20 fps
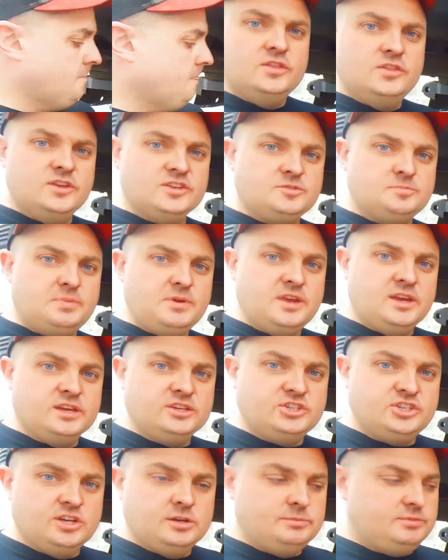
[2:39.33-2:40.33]
This being a
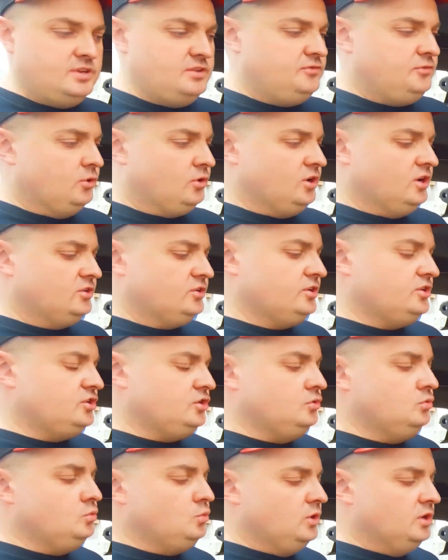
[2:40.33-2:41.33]
GMT 400,
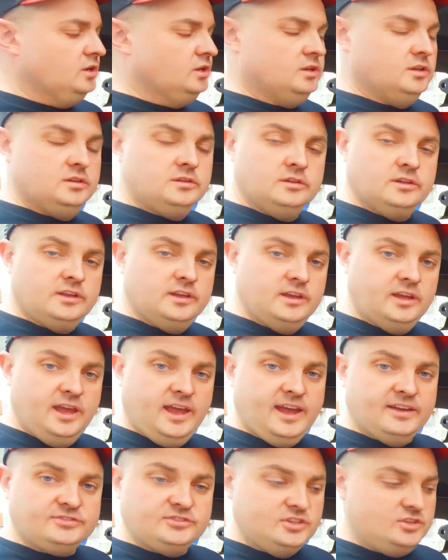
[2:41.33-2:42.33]
you will
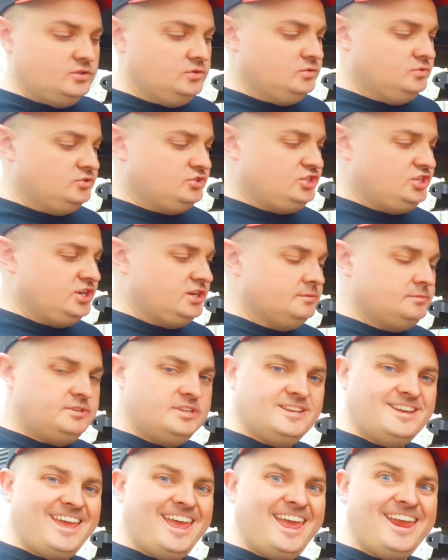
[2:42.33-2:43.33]
have to use
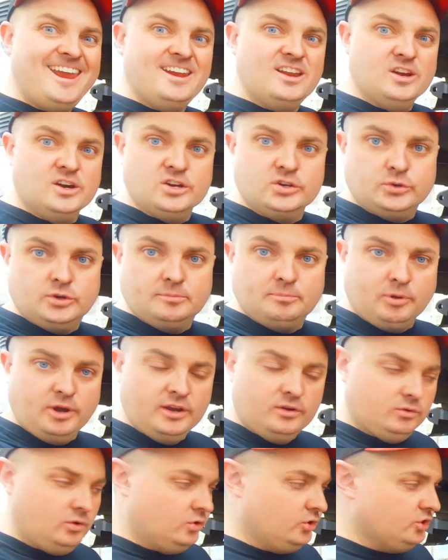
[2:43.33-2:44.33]
GMT 800
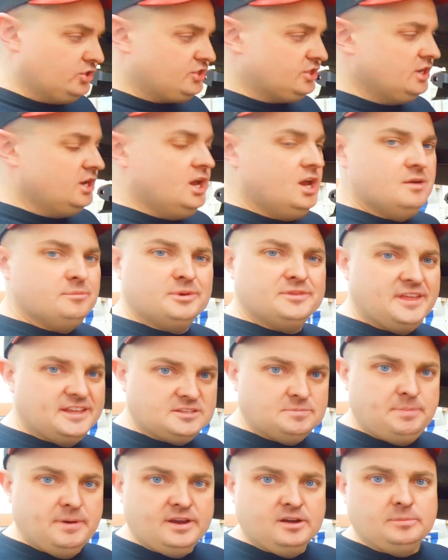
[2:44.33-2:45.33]
brake rotors, but that's
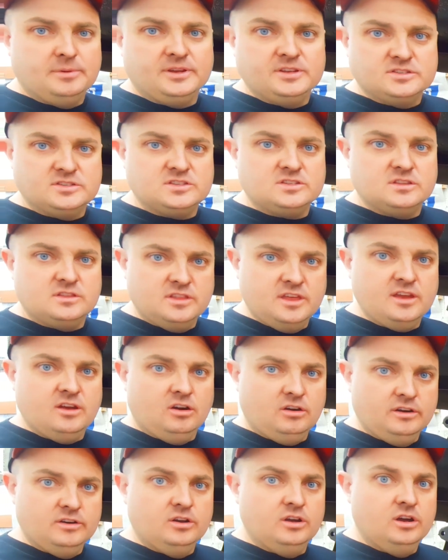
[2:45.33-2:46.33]
better because they
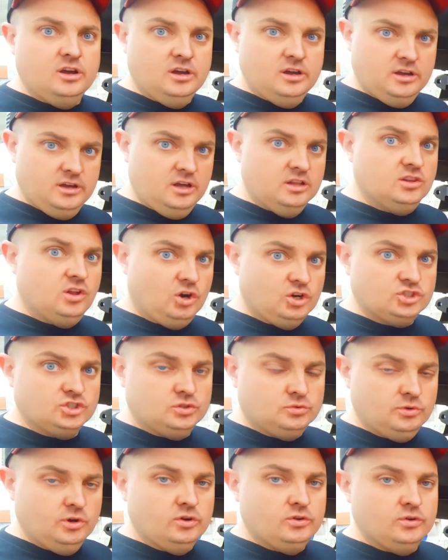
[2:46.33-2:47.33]
are an, uh, a larger
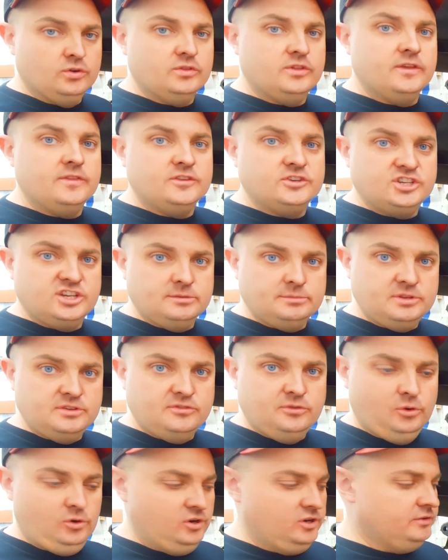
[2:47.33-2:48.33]
rotor than the GMT
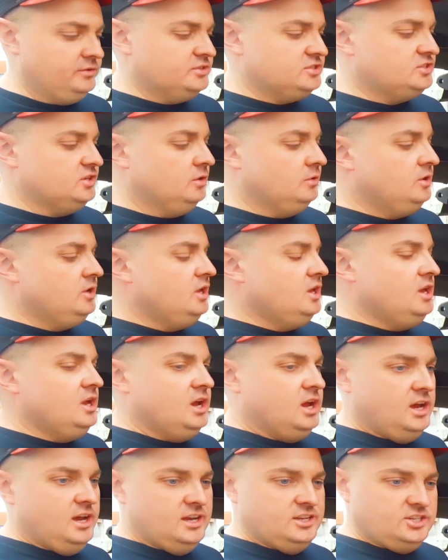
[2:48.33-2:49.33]
400. So
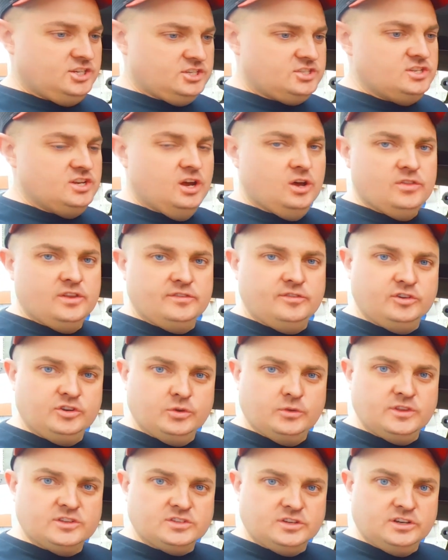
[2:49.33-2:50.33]
uh, just know that if you're
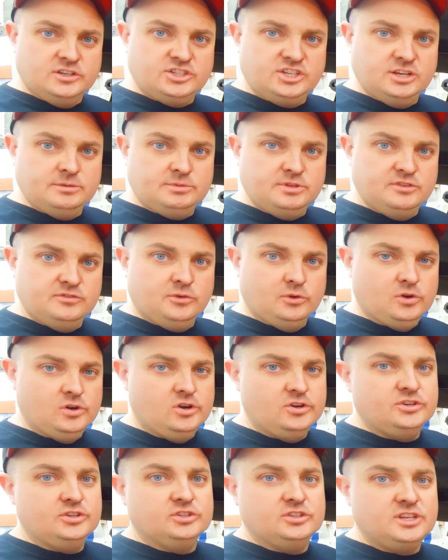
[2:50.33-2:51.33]
doing this on a GMT
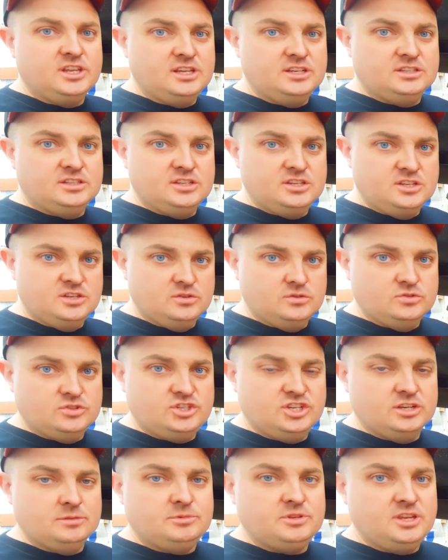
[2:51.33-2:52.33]
400, you'll need to use
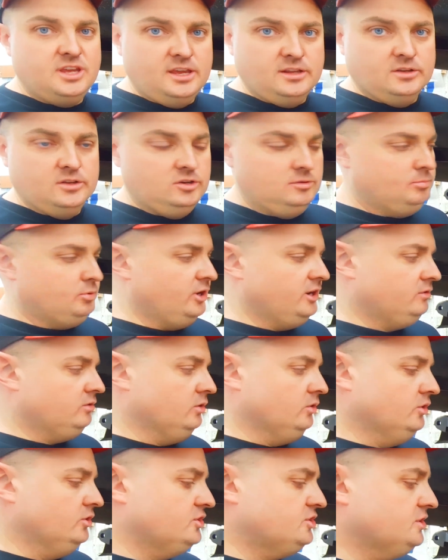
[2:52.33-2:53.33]
GMT 800 brake
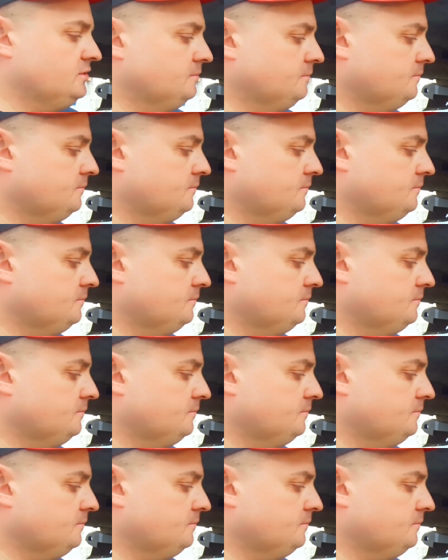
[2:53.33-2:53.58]
rotors.